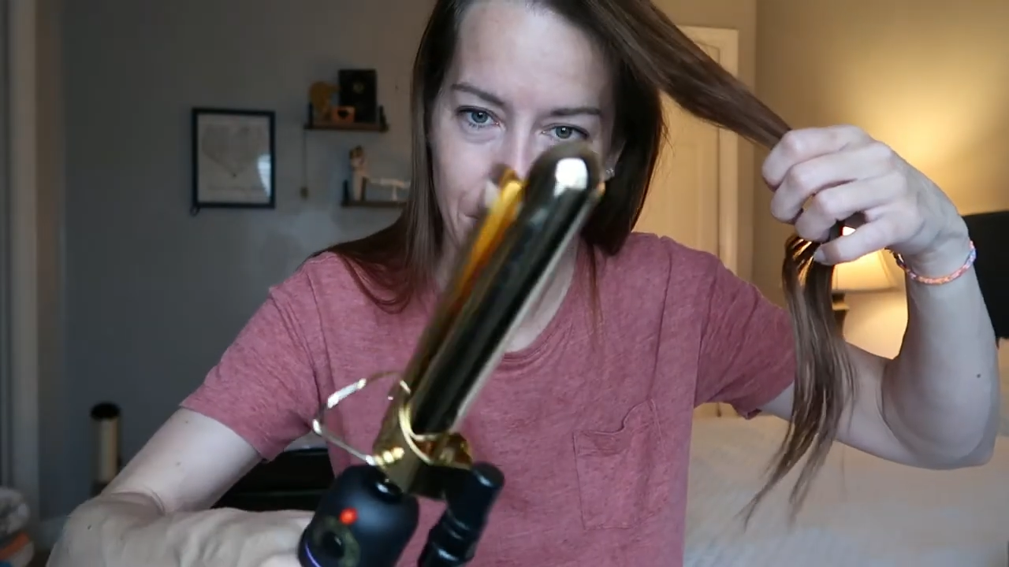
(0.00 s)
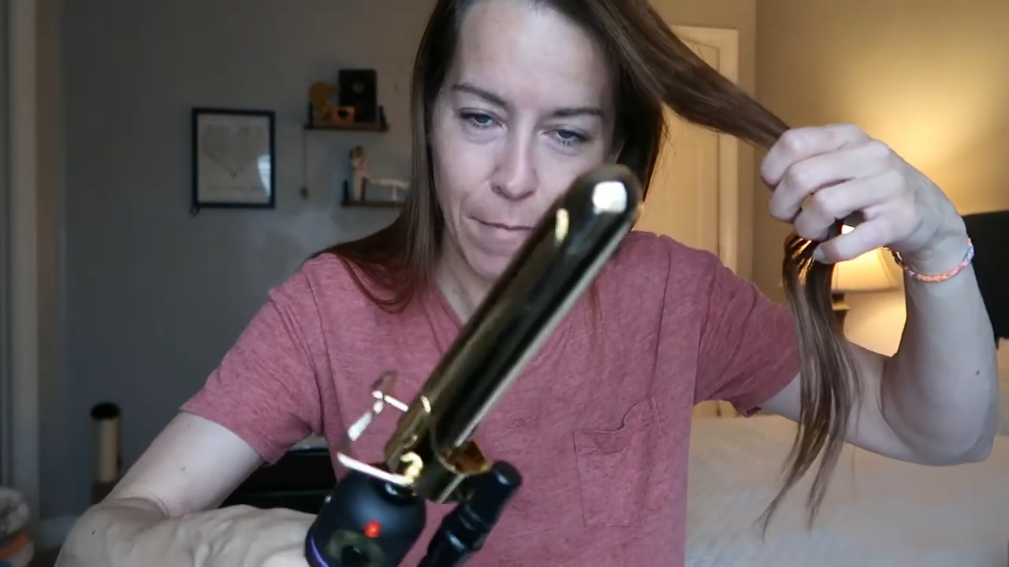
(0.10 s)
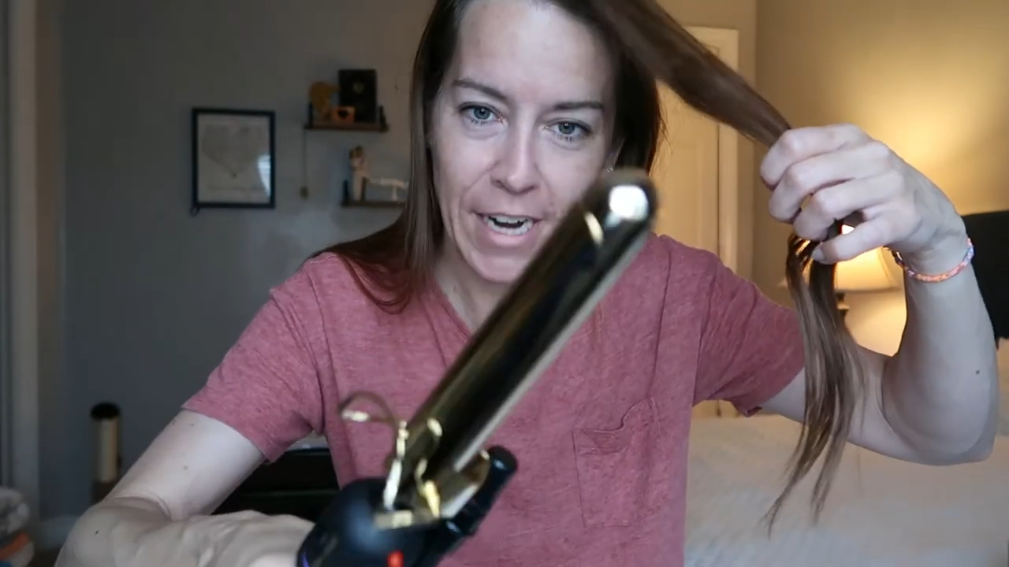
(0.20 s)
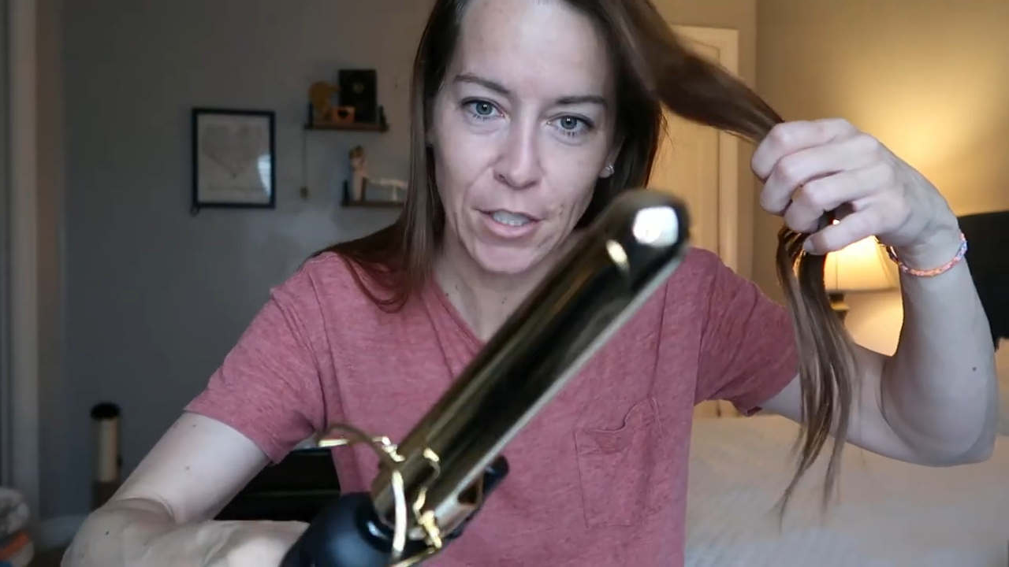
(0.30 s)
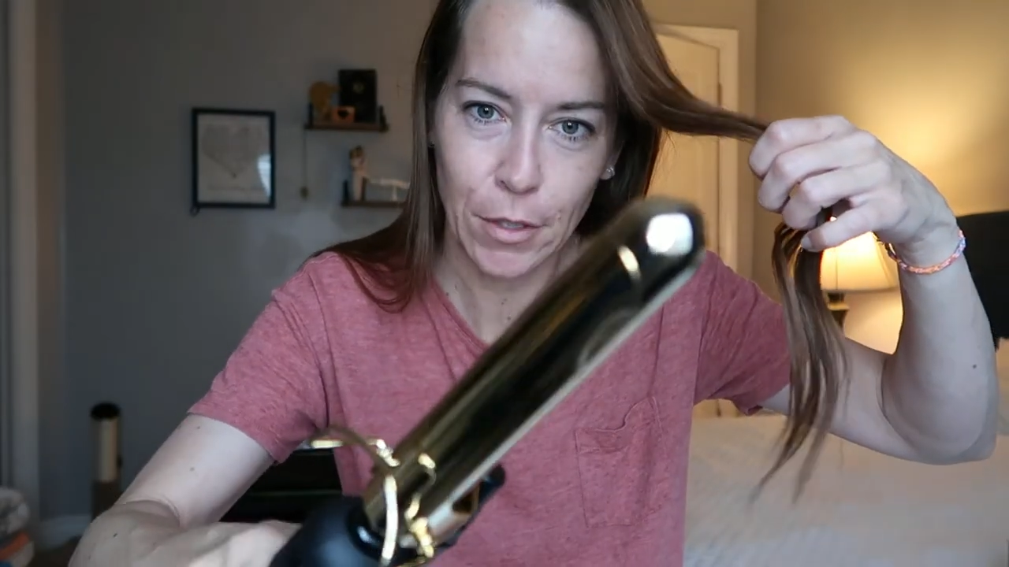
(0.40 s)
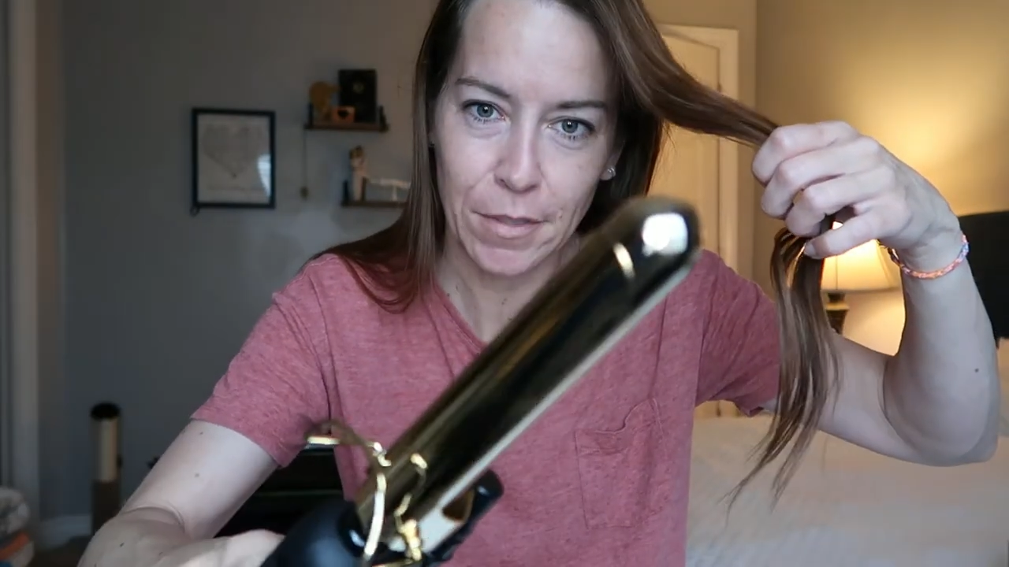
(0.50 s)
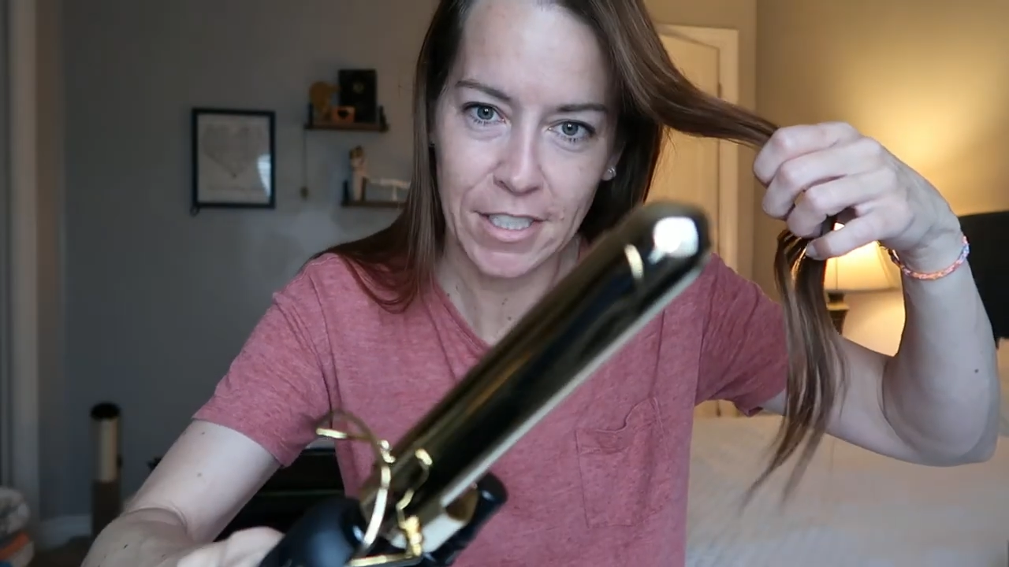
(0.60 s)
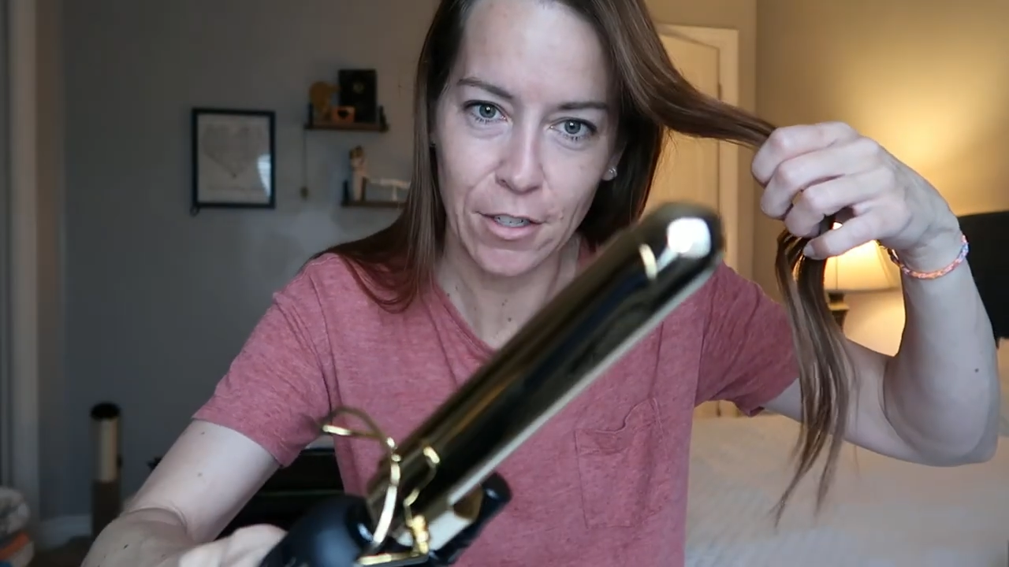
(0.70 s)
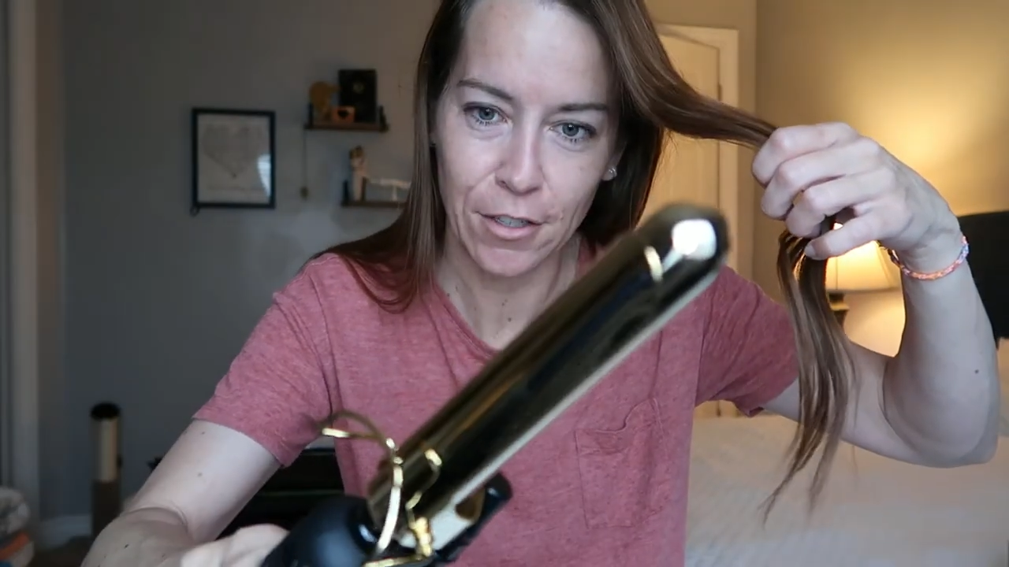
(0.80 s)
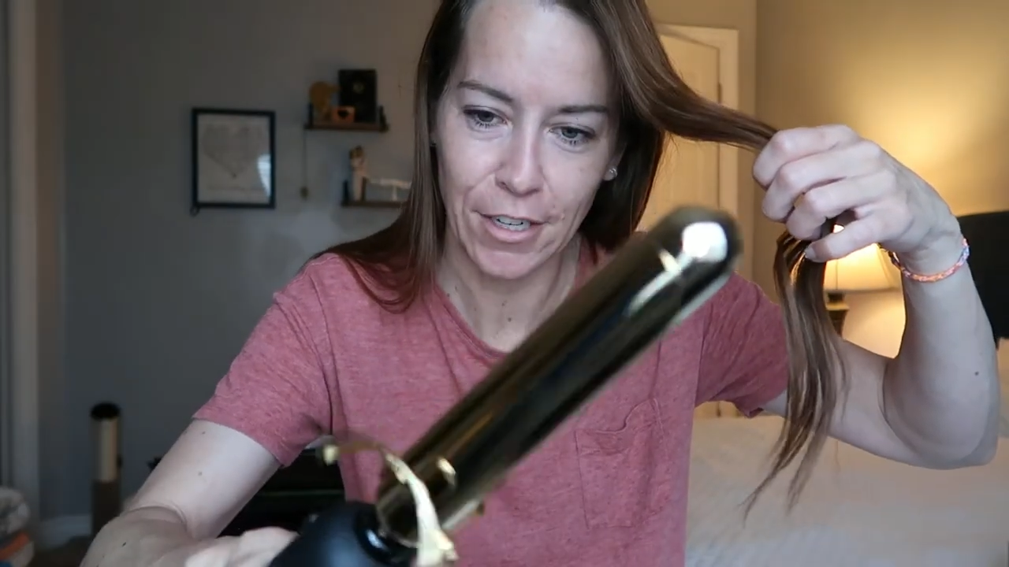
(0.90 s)
mind you, I'm
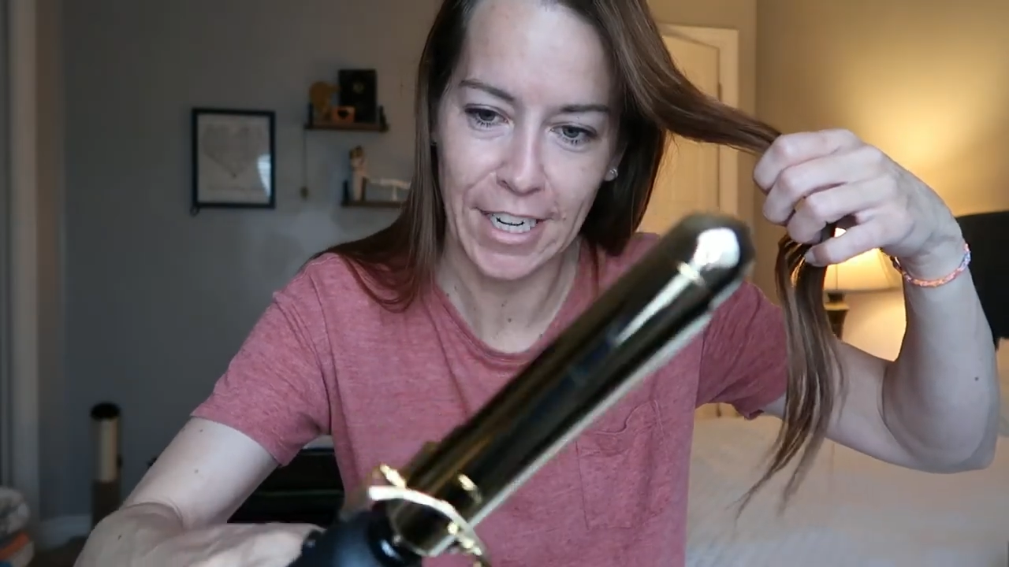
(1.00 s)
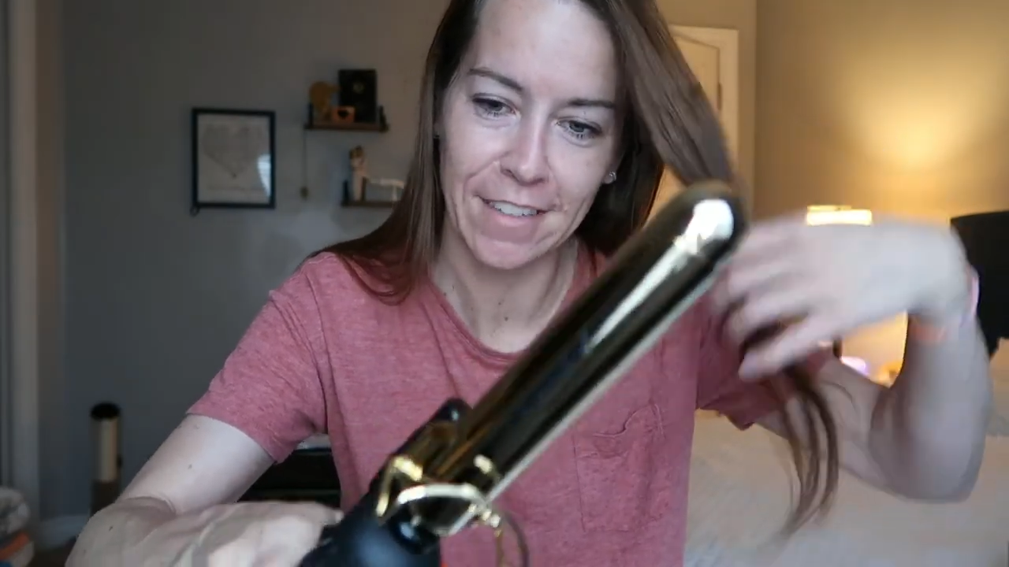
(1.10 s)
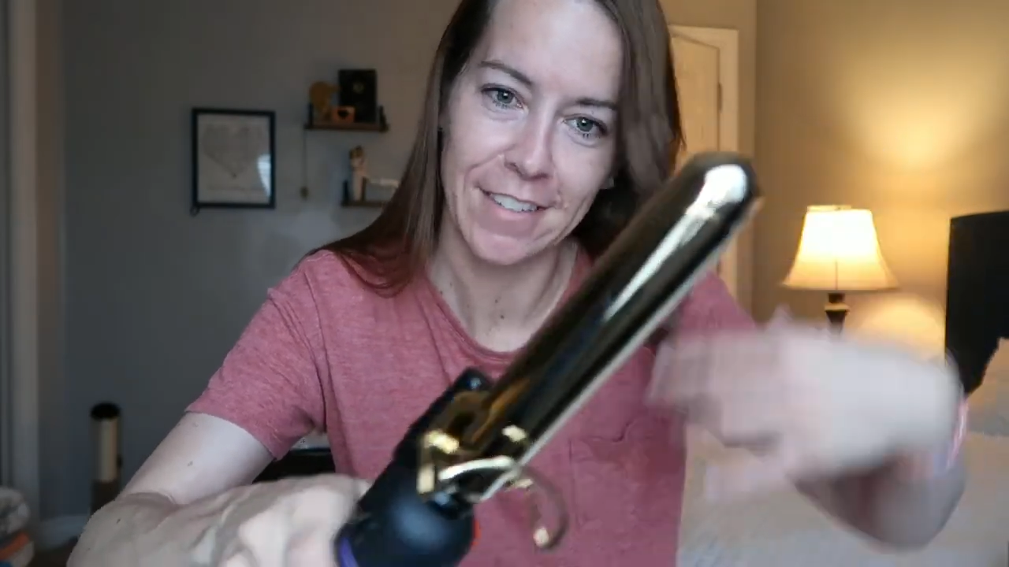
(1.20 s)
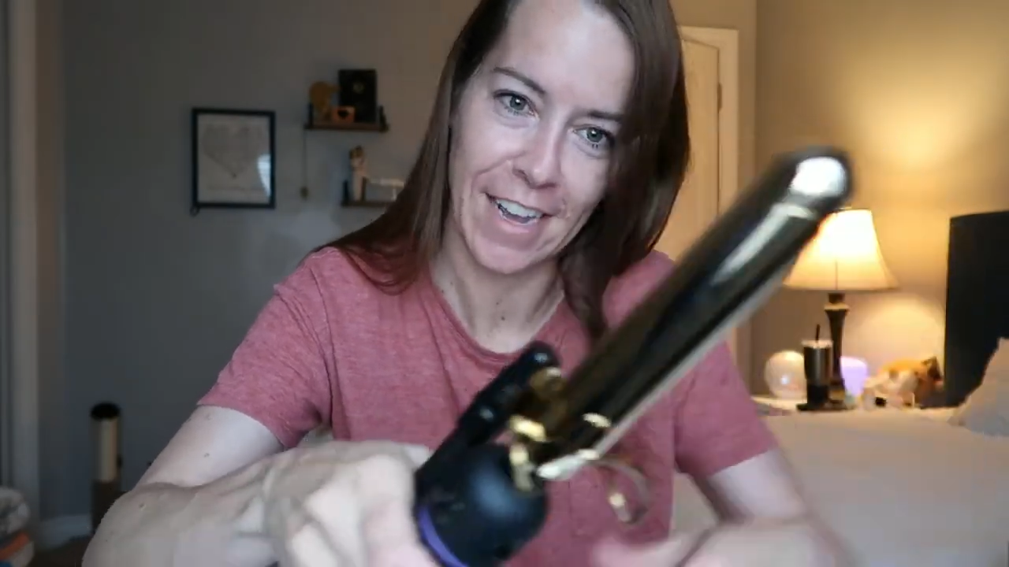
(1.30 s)
still learning,